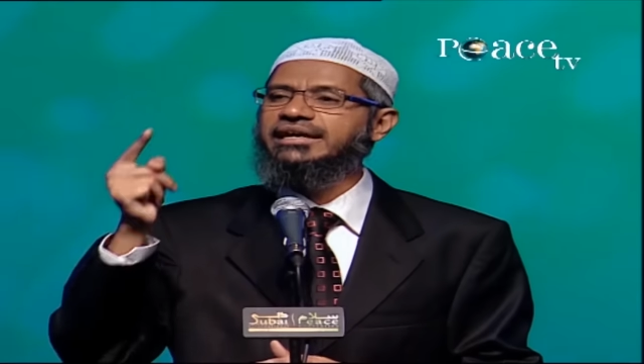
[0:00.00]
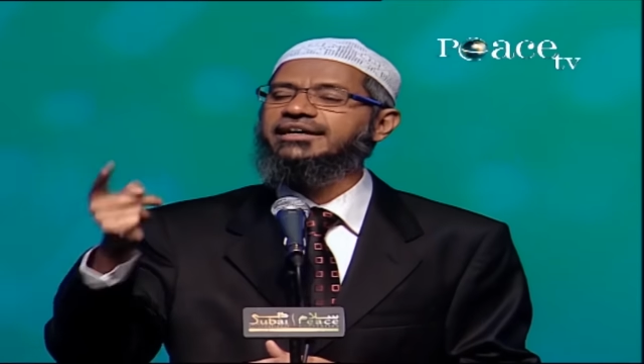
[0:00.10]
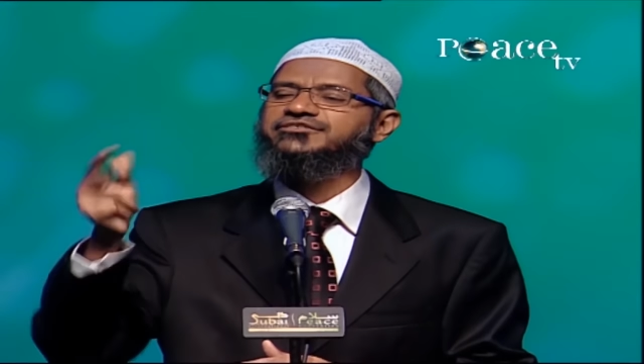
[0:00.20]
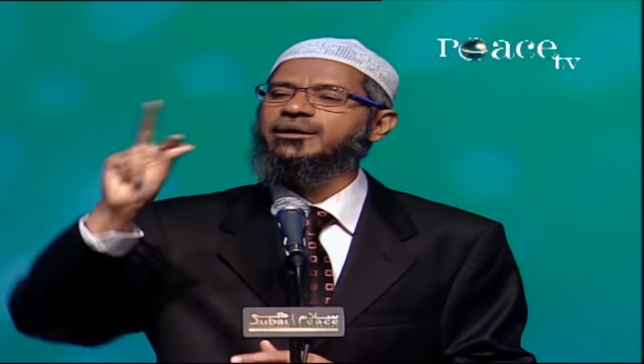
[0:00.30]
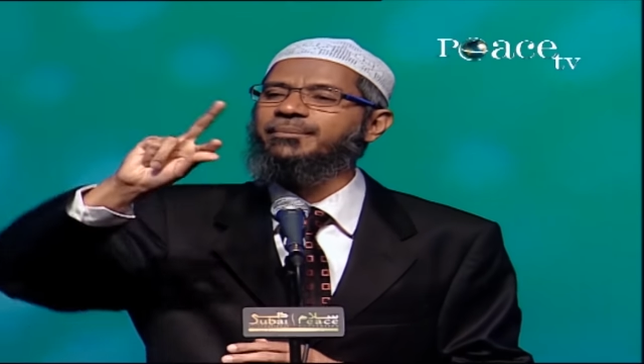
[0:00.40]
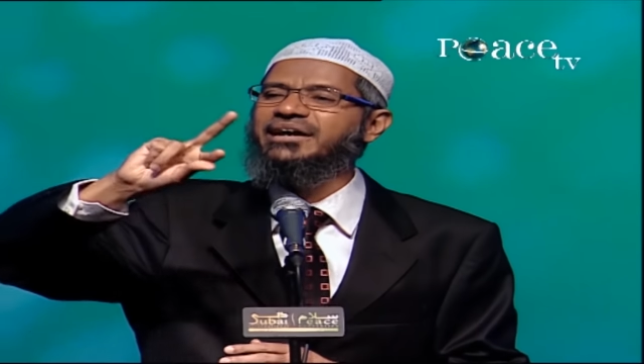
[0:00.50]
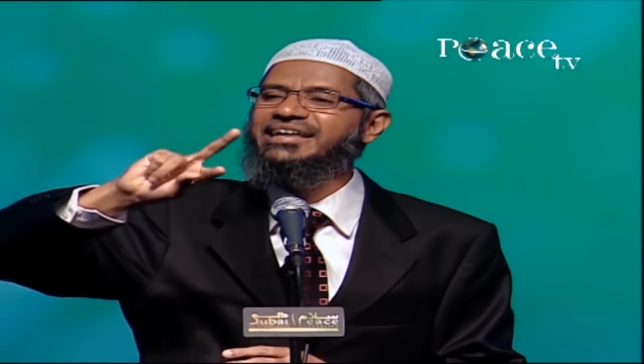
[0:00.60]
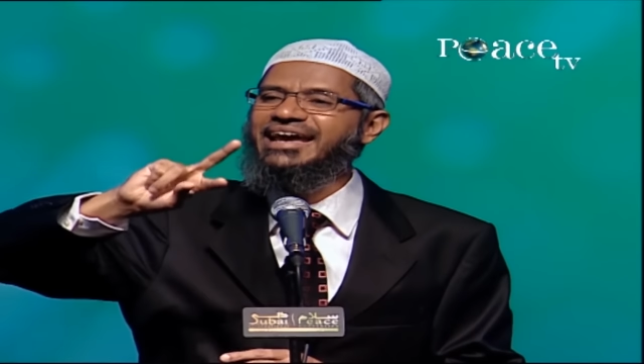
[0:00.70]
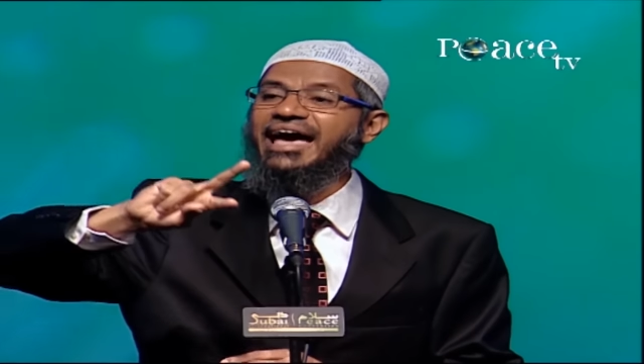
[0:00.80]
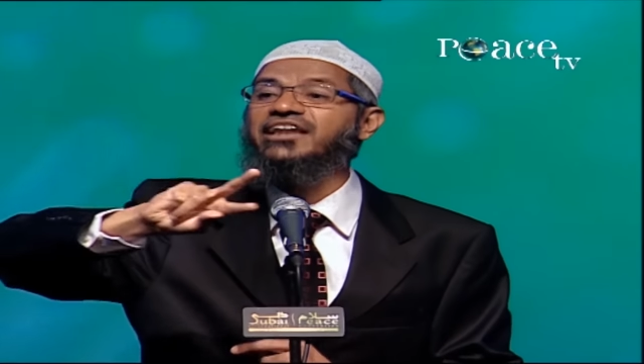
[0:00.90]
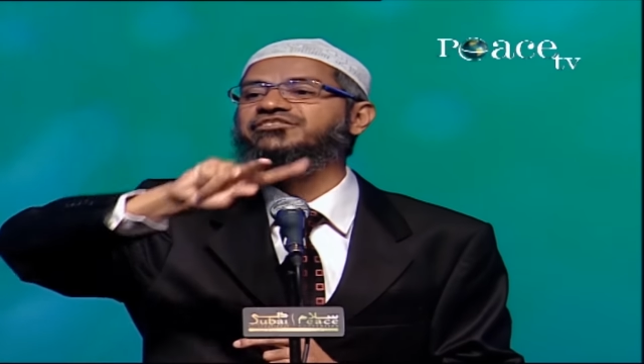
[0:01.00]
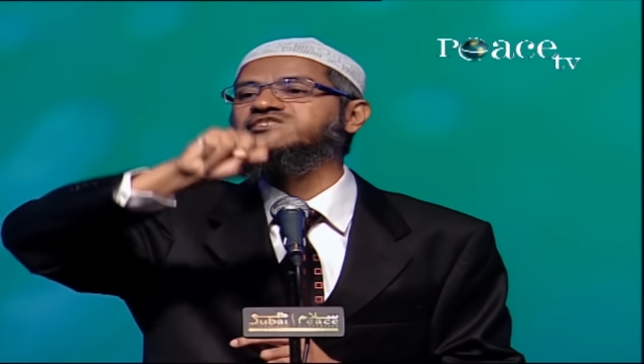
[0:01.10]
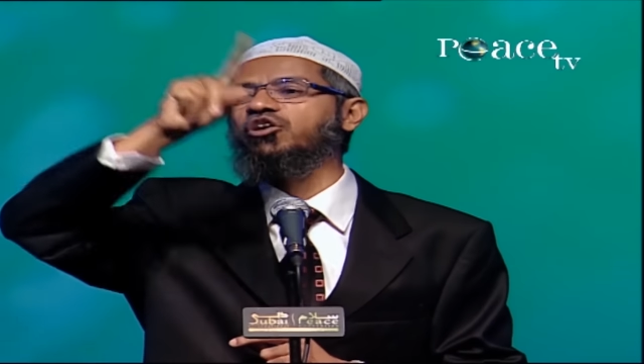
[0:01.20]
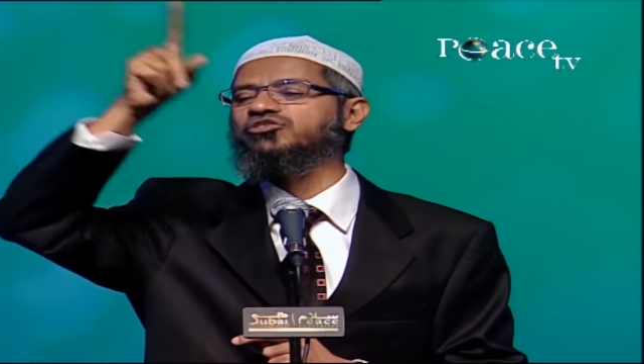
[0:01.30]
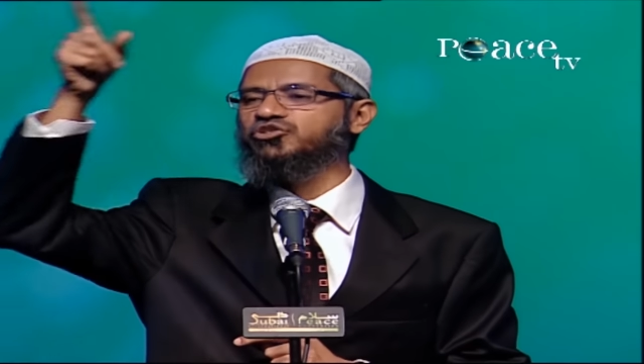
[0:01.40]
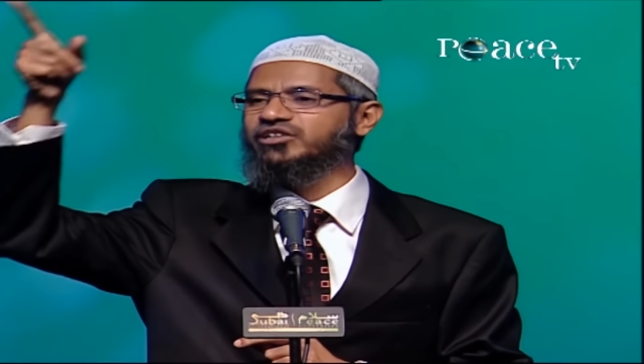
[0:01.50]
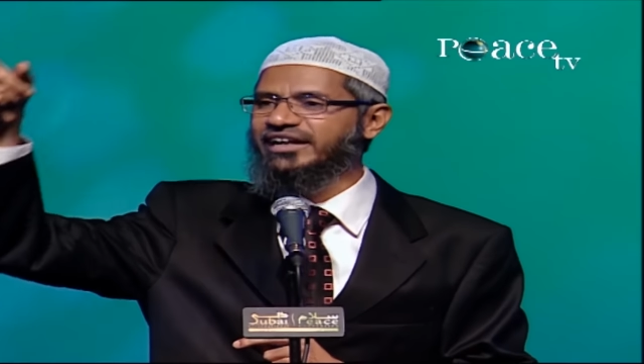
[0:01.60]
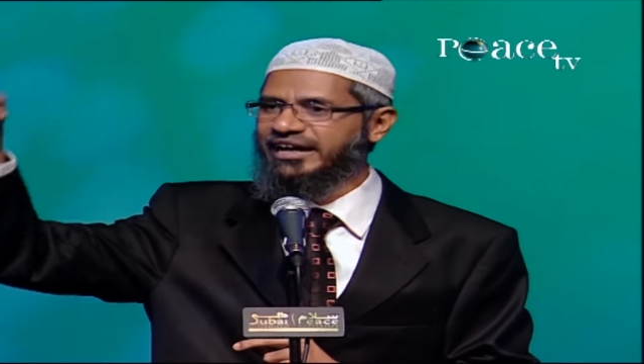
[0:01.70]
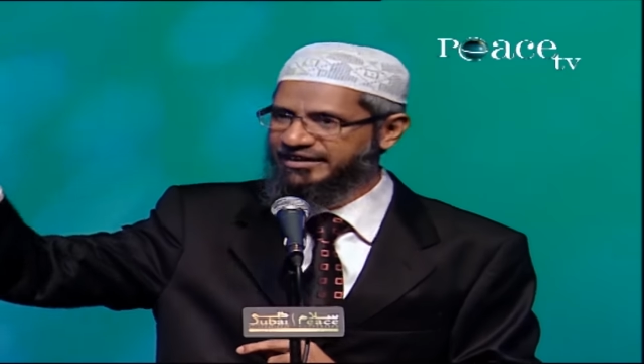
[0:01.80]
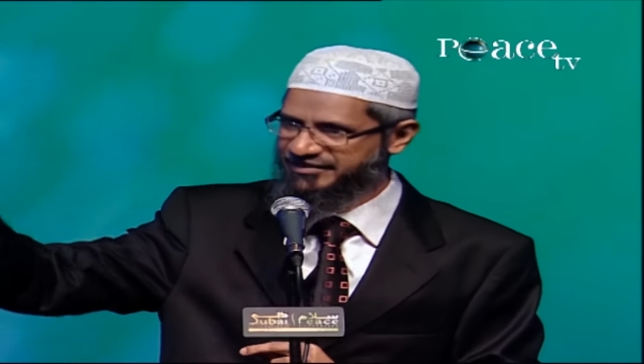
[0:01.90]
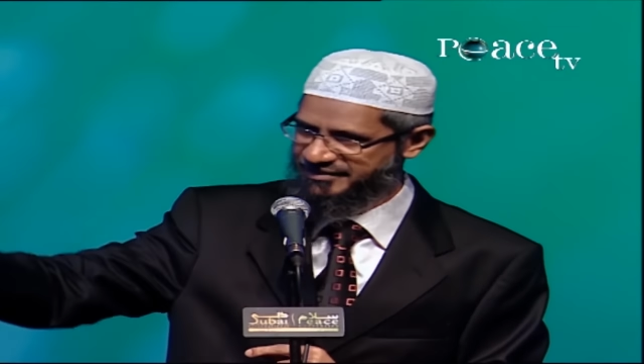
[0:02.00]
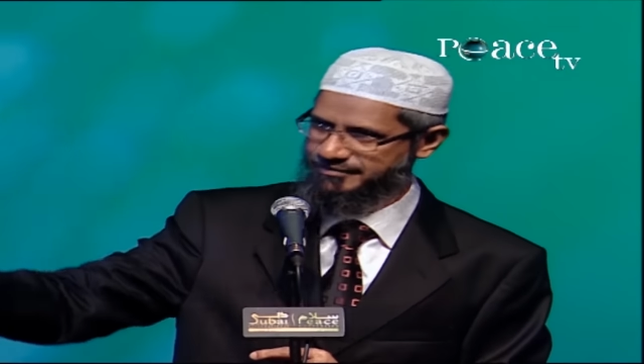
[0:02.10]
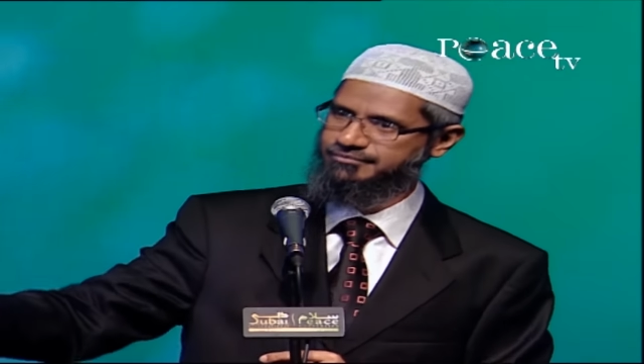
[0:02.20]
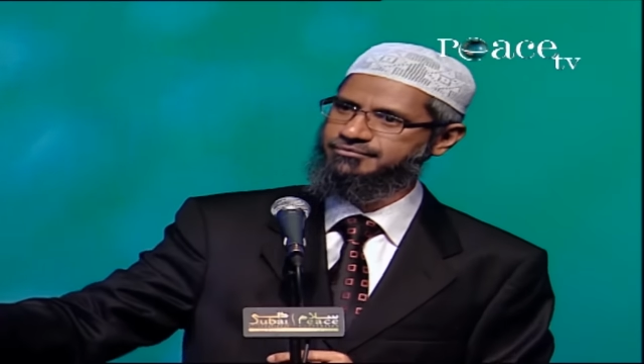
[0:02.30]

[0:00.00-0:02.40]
think somebody else is also the greatest.